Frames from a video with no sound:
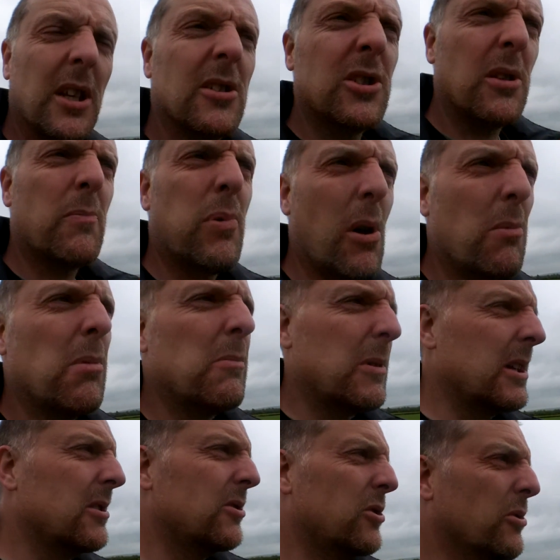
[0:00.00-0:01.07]
she
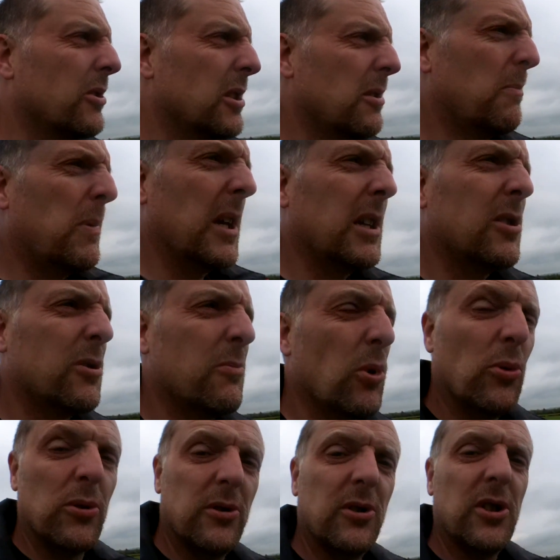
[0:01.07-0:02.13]
probably enjoyed the beach
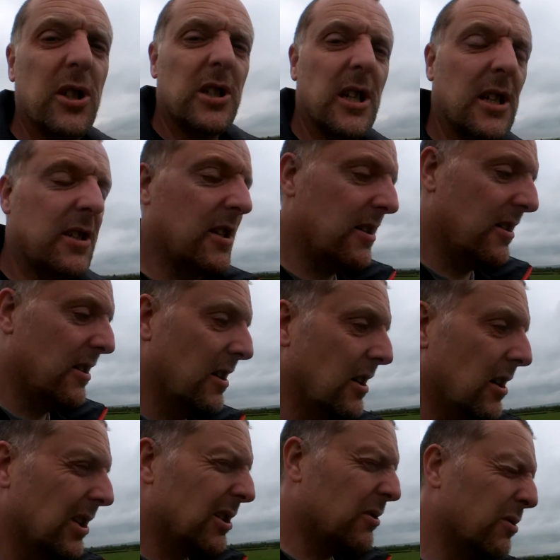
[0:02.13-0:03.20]
more than she did.
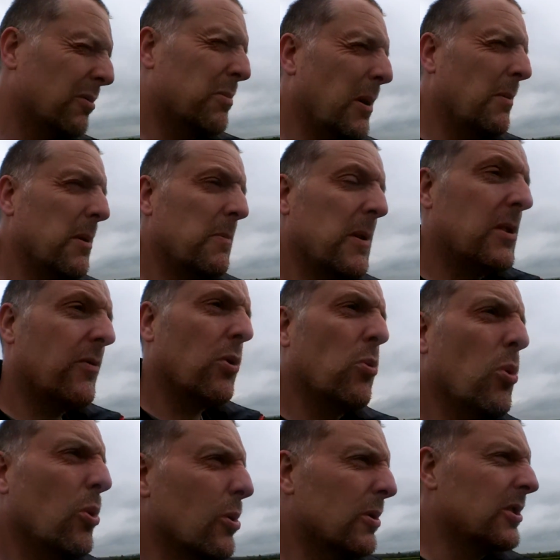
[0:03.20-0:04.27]
I think she was probably a bit of a
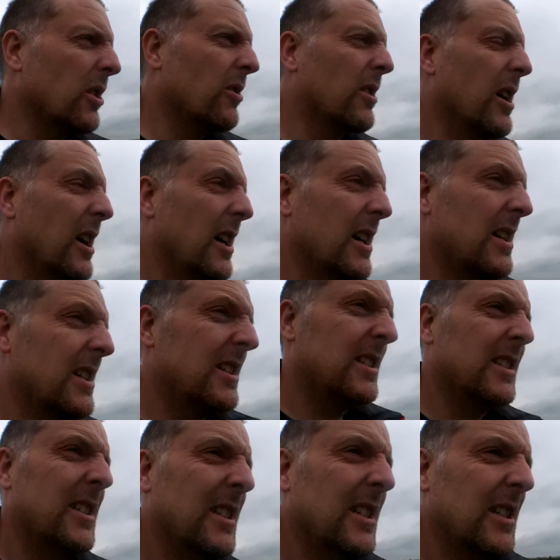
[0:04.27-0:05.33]
water dog.
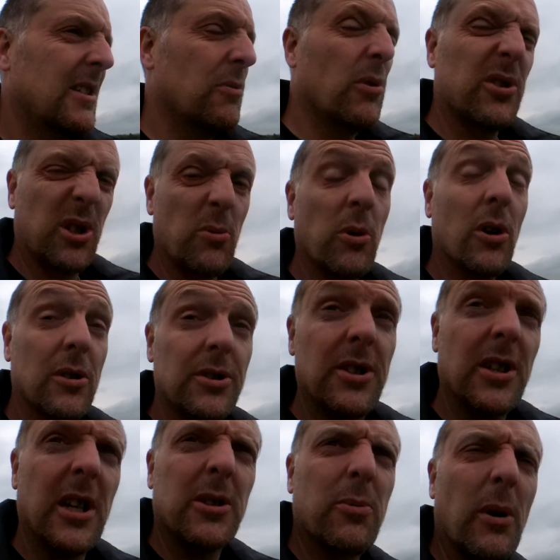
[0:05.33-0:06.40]
Well, she was.
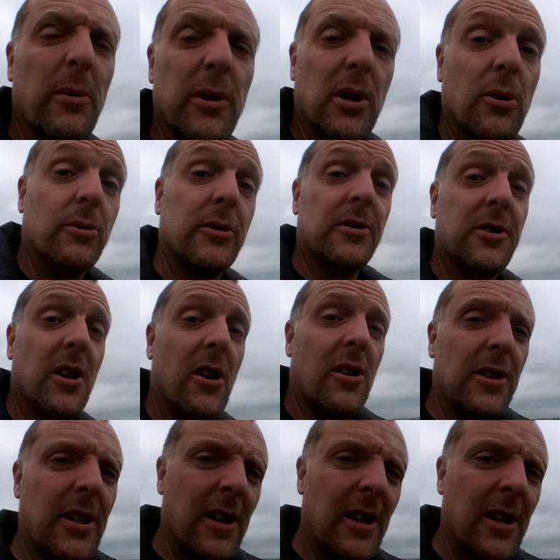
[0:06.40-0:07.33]
That's why we called her Tarn.